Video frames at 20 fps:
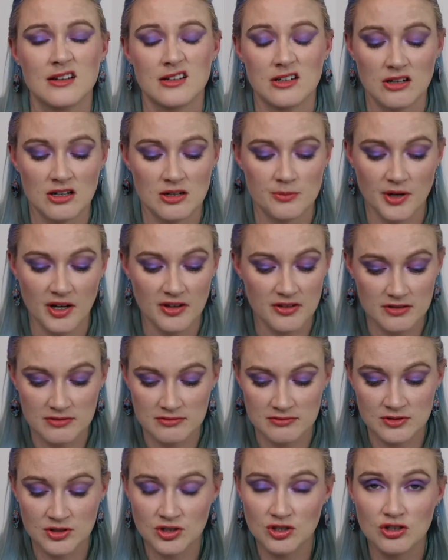Not a bother.
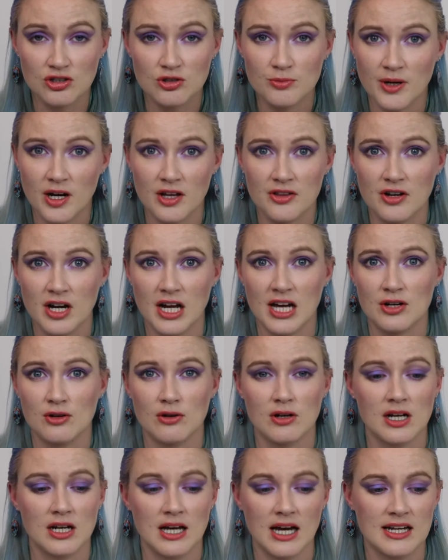No bother at
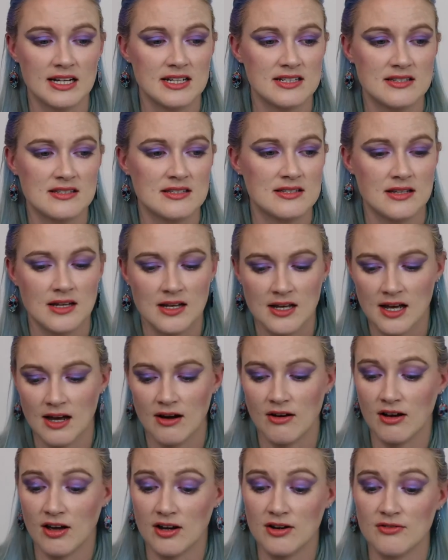all. And
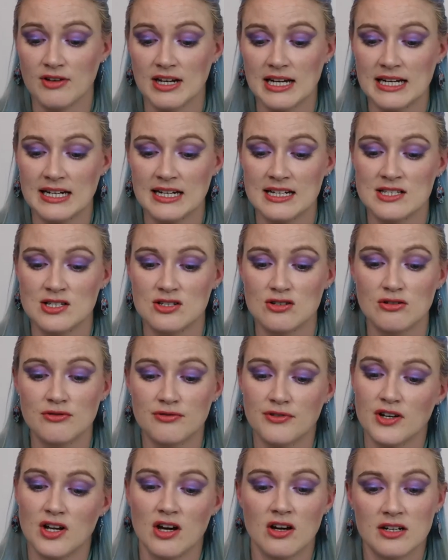it's got a really nice doe
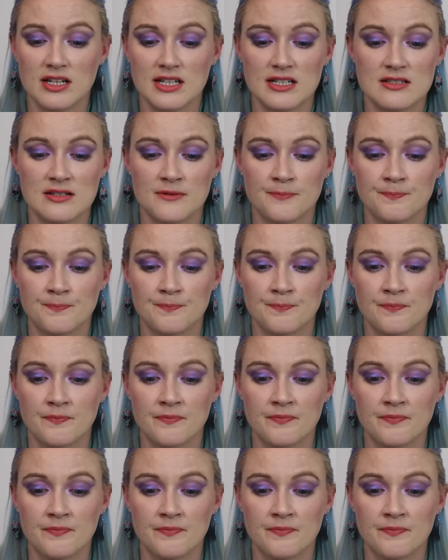foot on it.